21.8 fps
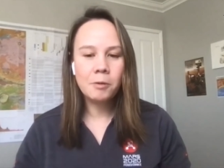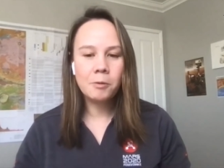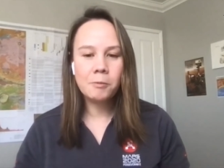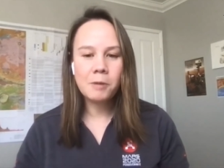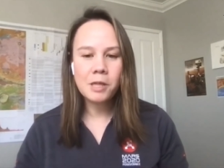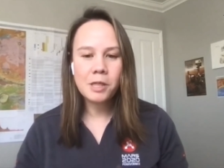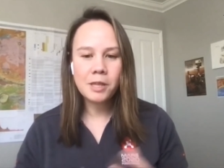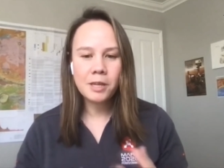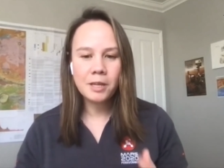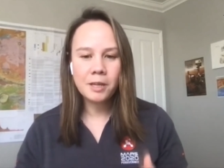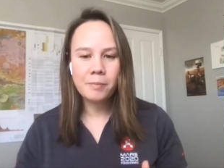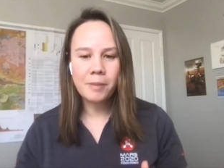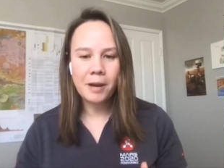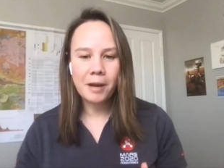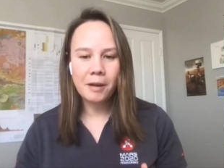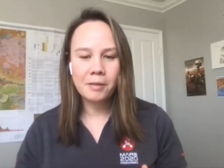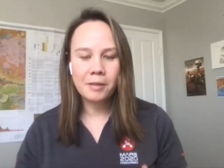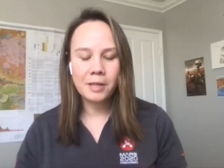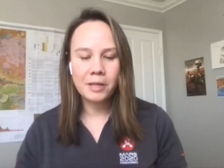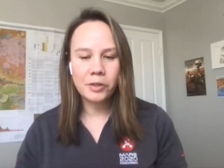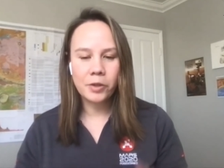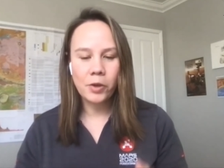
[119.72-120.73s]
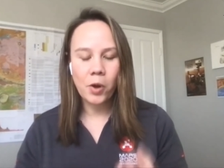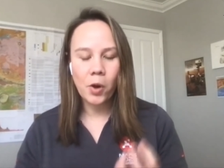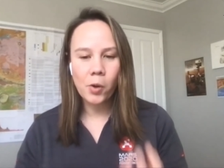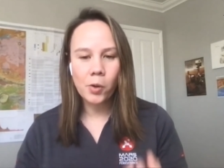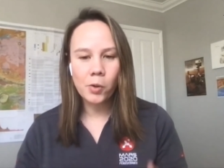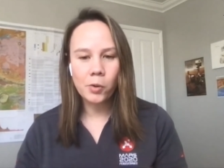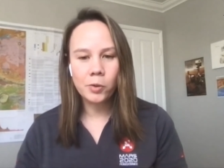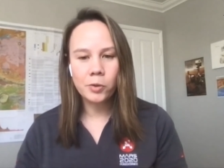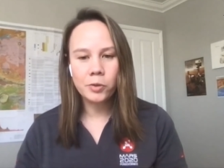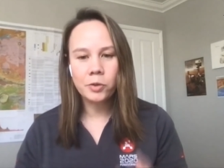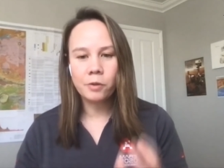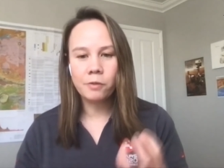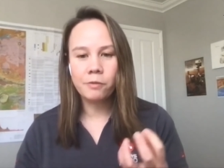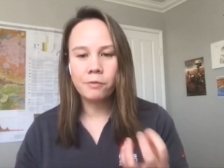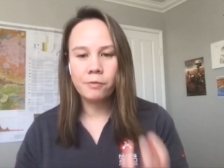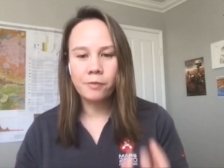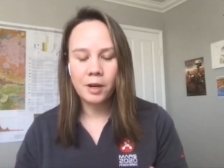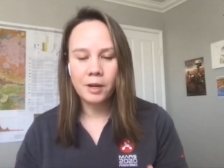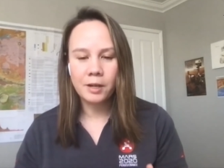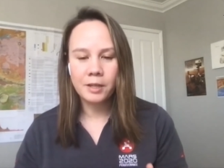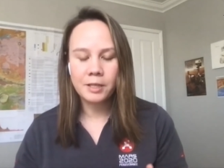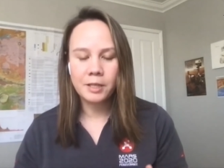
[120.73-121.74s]
But when we think about these holes
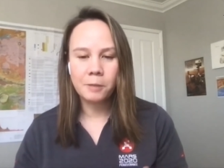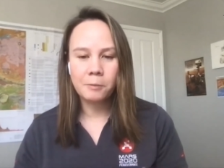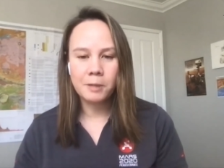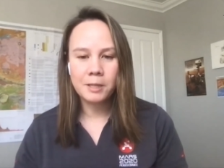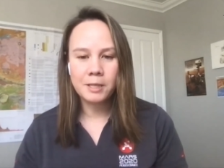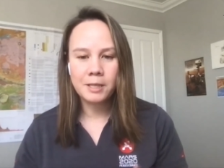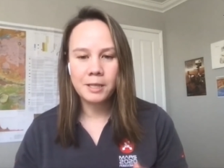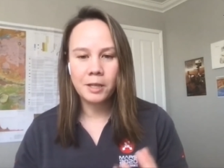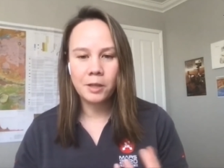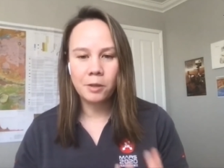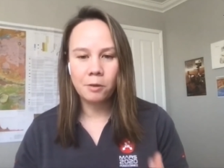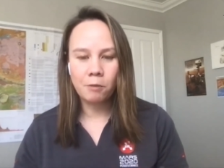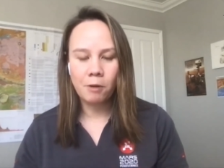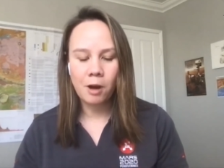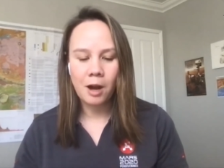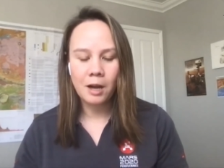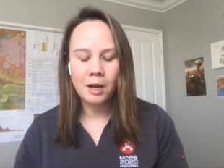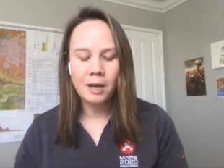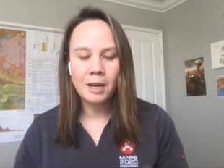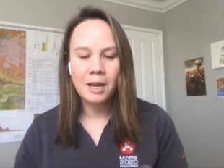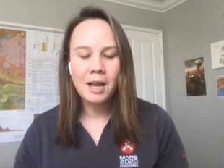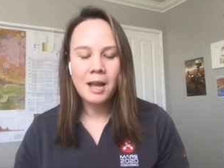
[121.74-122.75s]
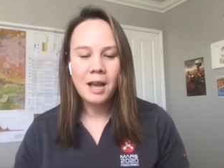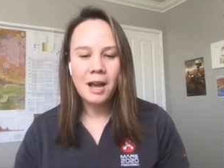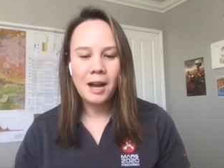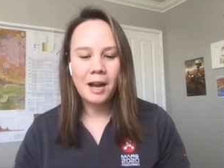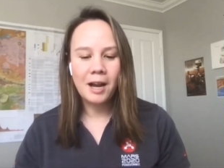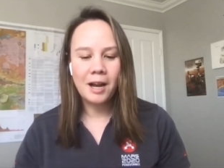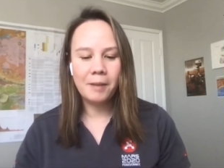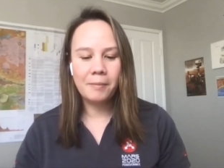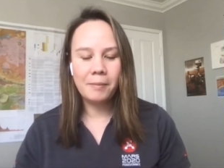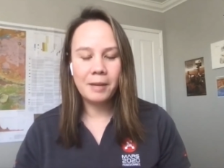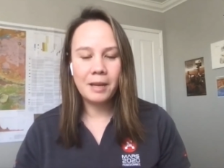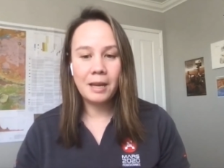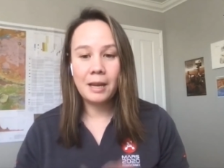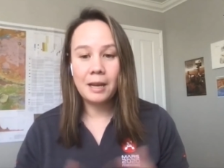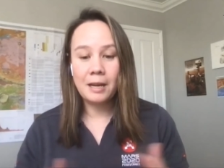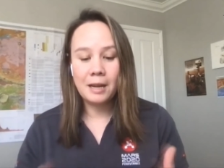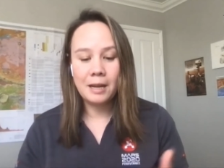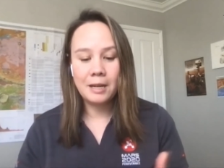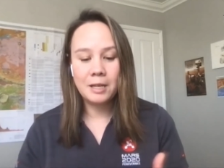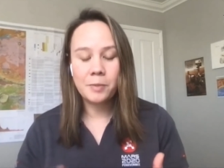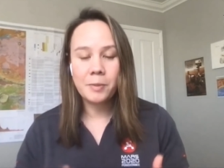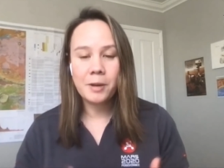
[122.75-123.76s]
or vugs that we see in the rock, um,
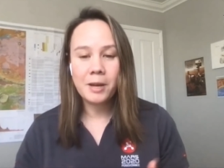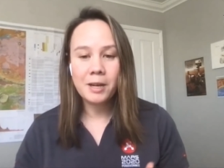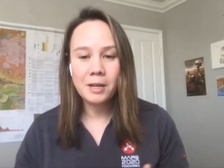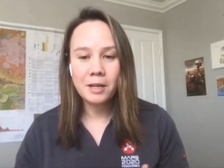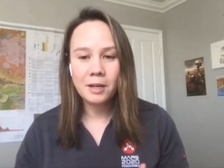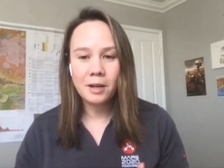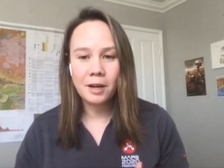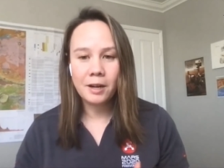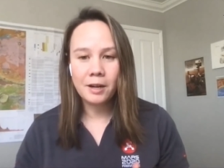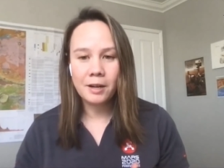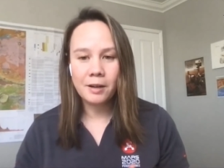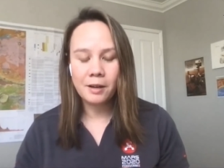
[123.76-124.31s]
and, and depending